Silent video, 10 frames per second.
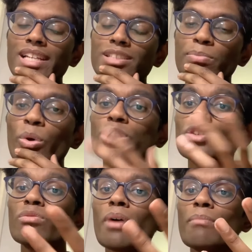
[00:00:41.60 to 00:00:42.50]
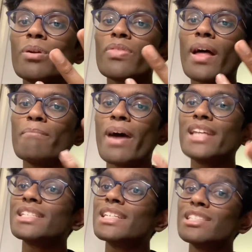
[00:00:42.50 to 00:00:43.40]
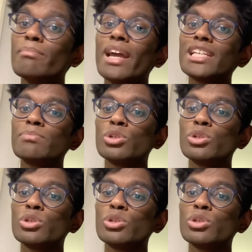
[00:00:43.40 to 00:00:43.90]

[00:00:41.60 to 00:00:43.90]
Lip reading: It is important to remember that medicine is a mix